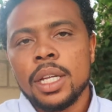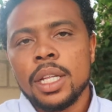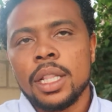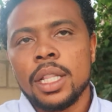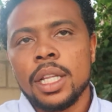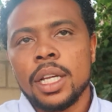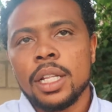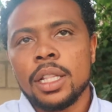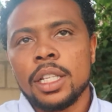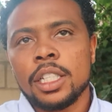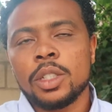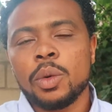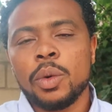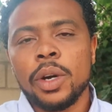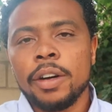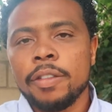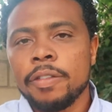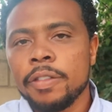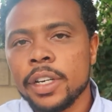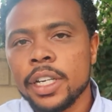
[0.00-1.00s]
the
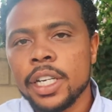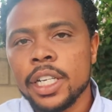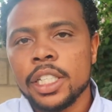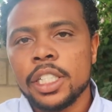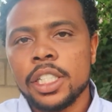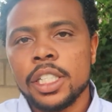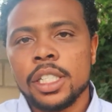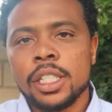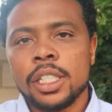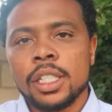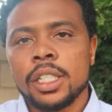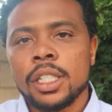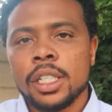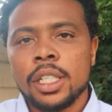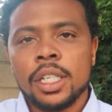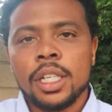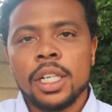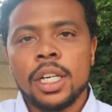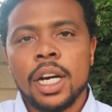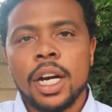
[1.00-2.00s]
square footage,
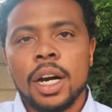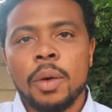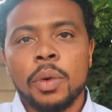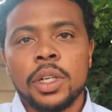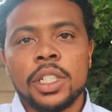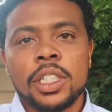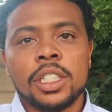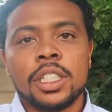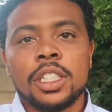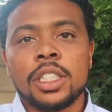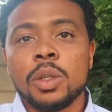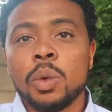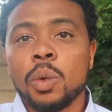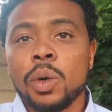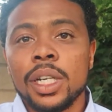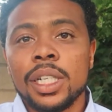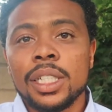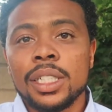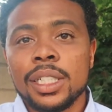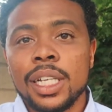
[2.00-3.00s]
which is
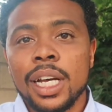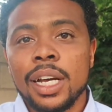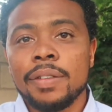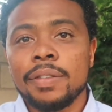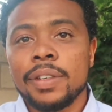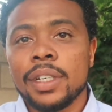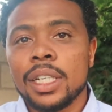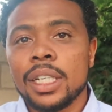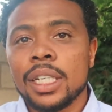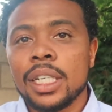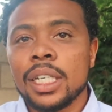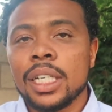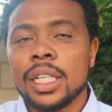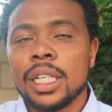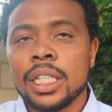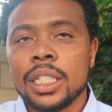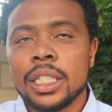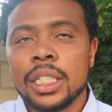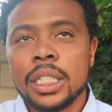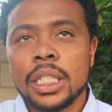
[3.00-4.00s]

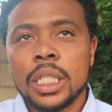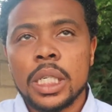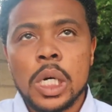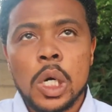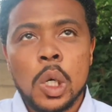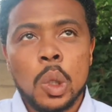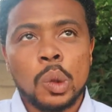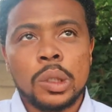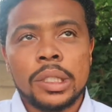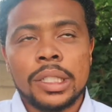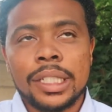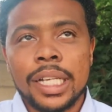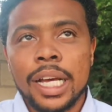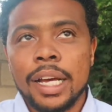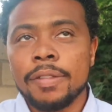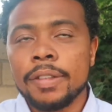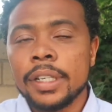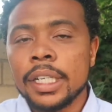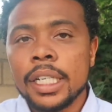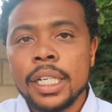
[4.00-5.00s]

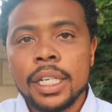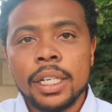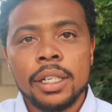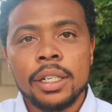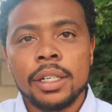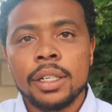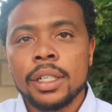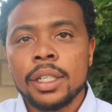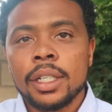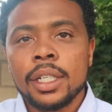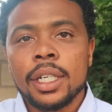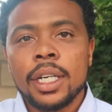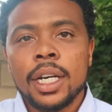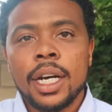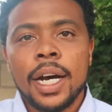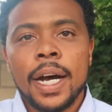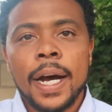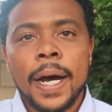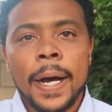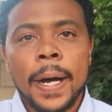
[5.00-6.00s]
2707
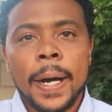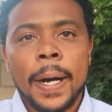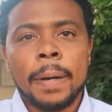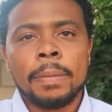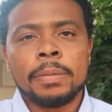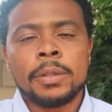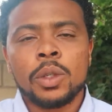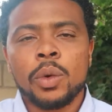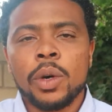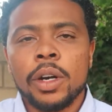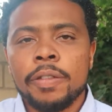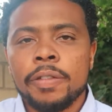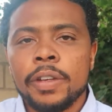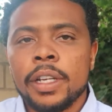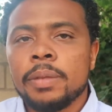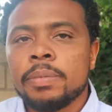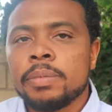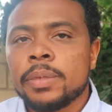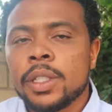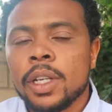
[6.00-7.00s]
square
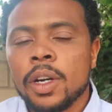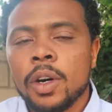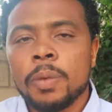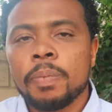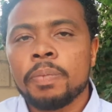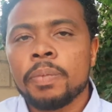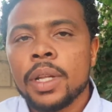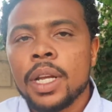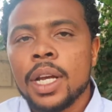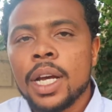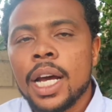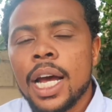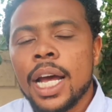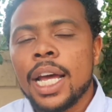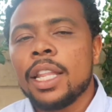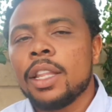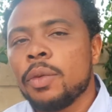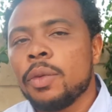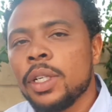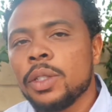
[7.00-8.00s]
feet. So,
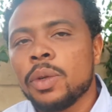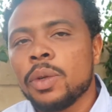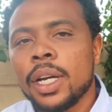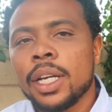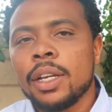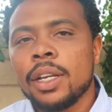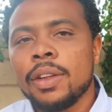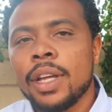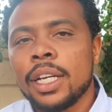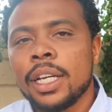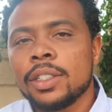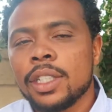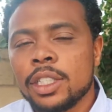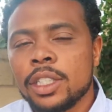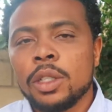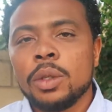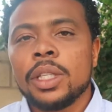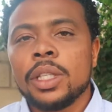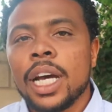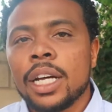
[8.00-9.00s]
and the reason why I give you that is that's
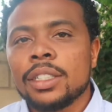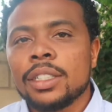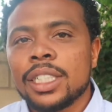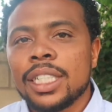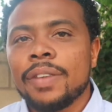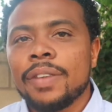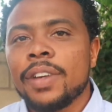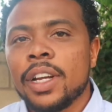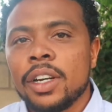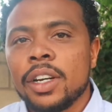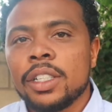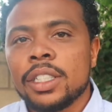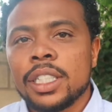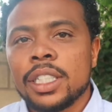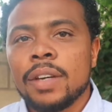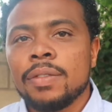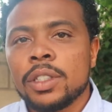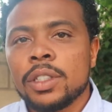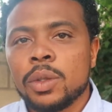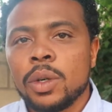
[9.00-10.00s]

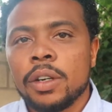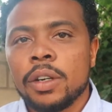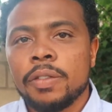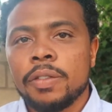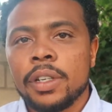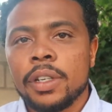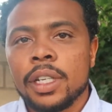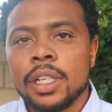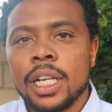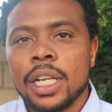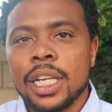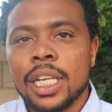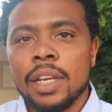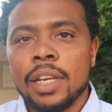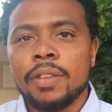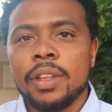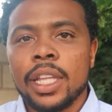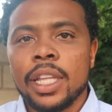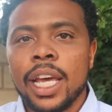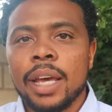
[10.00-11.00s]
2,707 square feet. And I
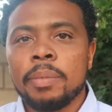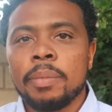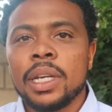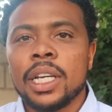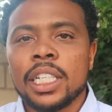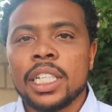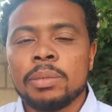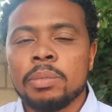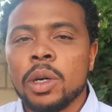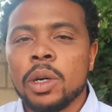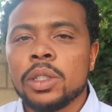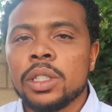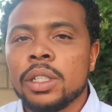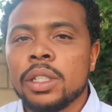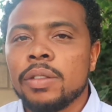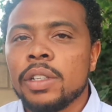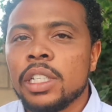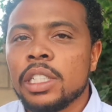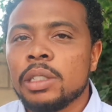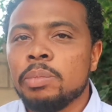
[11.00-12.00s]
give you that because most
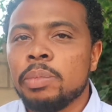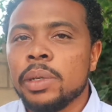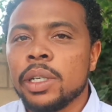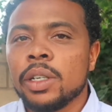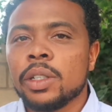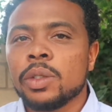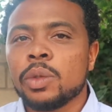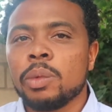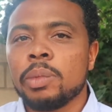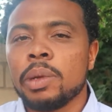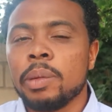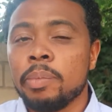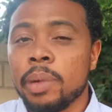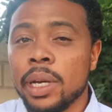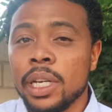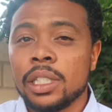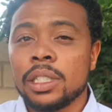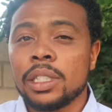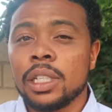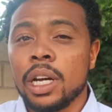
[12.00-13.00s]
of these bills will be
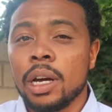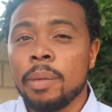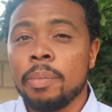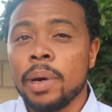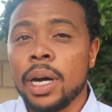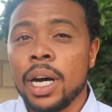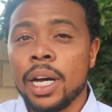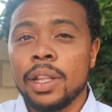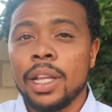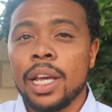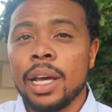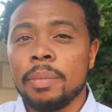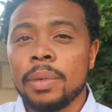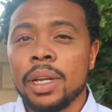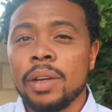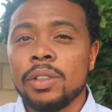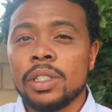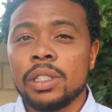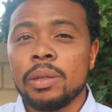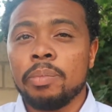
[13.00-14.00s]
based upon that. I'm gonna
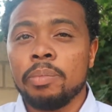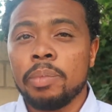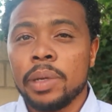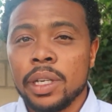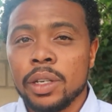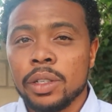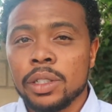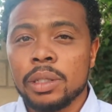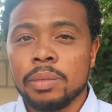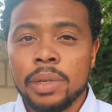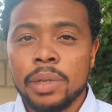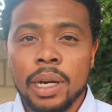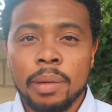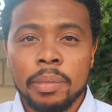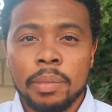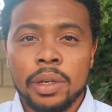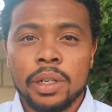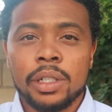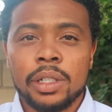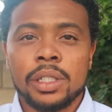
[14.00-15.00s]
give you some bills, some
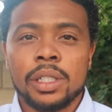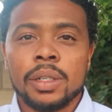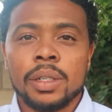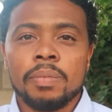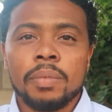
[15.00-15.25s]
numbers,